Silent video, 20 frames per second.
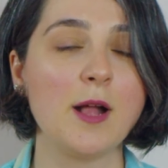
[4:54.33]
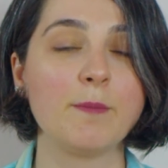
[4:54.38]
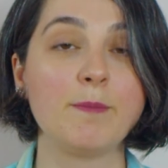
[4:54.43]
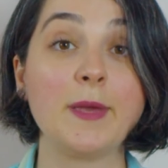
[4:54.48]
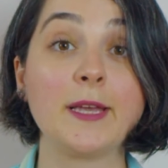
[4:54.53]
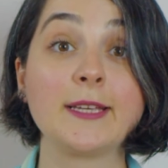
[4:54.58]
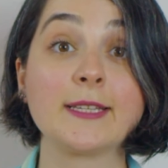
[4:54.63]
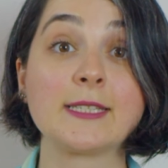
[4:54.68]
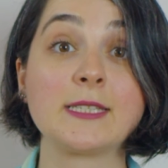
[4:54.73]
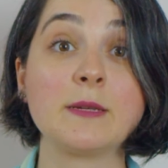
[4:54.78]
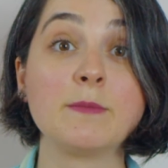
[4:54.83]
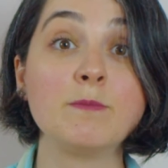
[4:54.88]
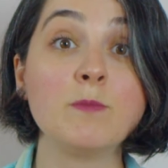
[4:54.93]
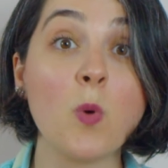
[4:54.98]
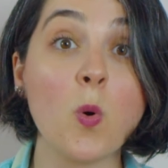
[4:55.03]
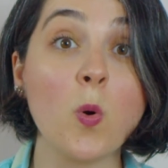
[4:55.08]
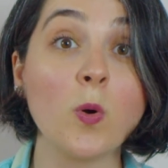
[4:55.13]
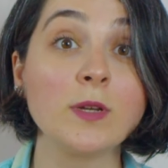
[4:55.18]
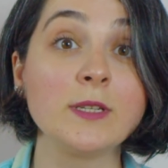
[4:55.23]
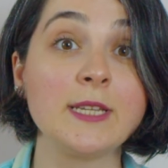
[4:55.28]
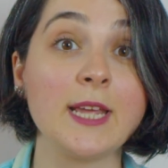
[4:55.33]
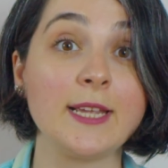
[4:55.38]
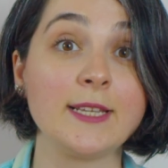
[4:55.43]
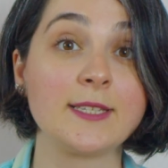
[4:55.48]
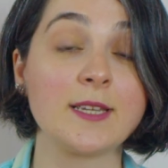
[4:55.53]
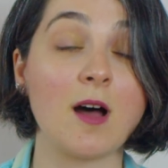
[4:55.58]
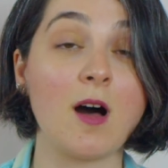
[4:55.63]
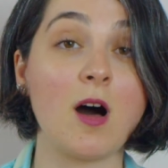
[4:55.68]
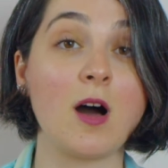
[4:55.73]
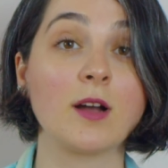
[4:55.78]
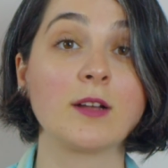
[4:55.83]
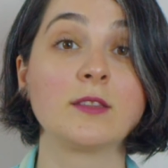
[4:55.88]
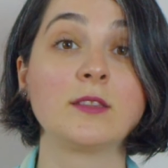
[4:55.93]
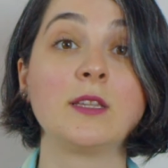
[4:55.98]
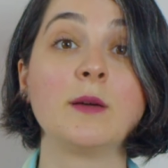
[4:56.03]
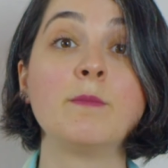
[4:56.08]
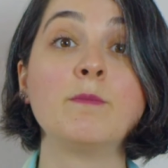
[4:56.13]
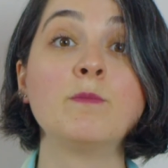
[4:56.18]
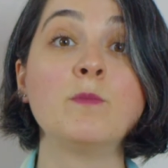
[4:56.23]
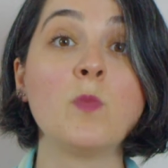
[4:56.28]
Because the more they
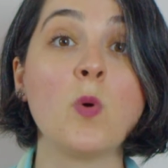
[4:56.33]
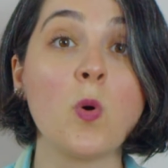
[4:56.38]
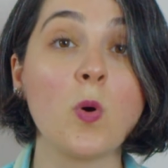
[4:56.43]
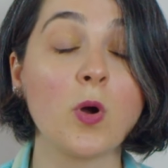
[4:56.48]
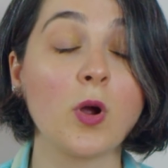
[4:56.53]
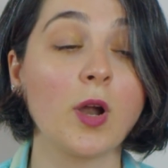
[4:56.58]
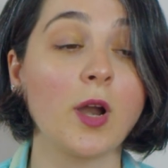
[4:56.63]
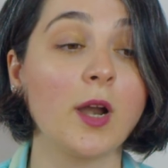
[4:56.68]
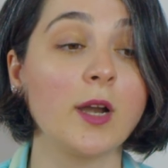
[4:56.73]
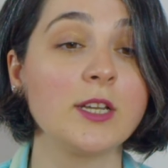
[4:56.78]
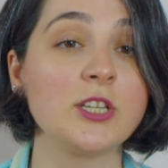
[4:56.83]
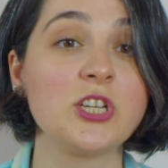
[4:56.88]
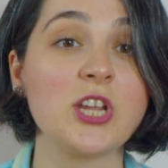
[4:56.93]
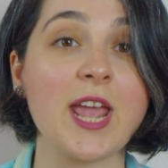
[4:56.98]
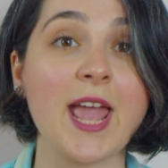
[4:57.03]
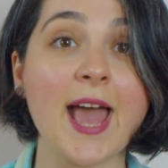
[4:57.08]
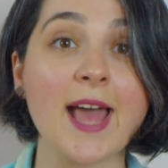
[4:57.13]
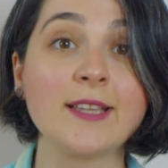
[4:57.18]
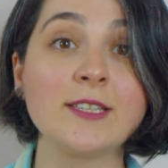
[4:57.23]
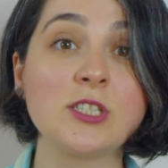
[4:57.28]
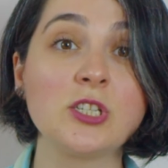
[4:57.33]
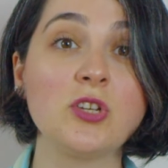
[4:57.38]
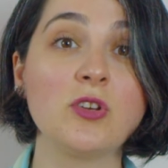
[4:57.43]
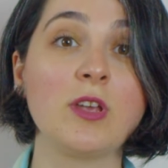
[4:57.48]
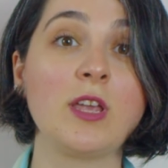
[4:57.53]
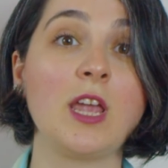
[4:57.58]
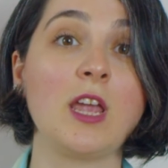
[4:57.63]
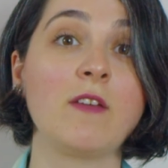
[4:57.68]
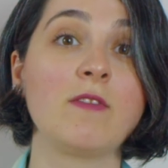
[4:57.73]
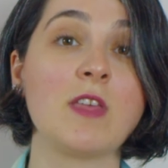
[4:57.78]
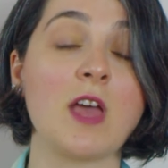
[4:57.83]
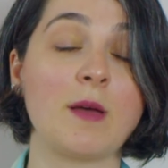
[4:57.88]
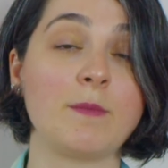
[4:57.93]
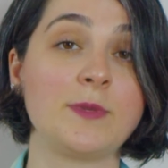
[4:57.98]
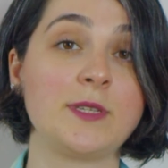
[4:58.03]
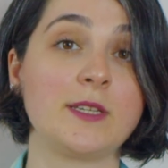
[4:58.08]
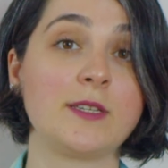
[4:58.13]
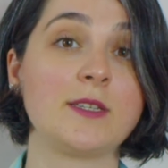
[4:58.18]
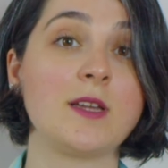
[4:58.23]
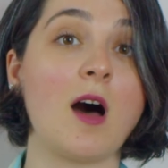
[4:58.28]
talk, the more chance you give
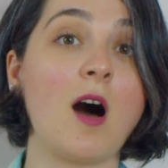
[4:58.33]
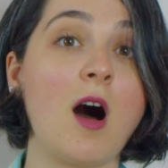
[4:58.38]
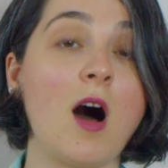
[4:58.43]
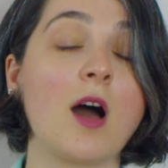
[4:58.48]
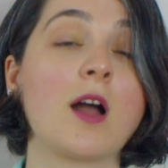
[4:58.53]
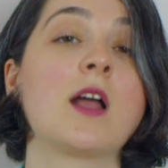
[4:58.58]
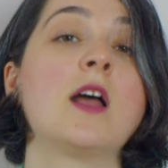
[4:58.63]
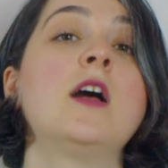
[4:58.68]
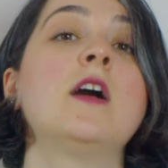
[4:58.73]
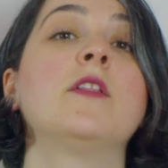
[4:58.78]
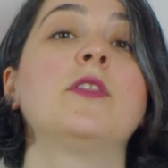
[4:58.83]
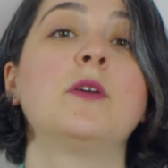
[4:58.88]
them to talk,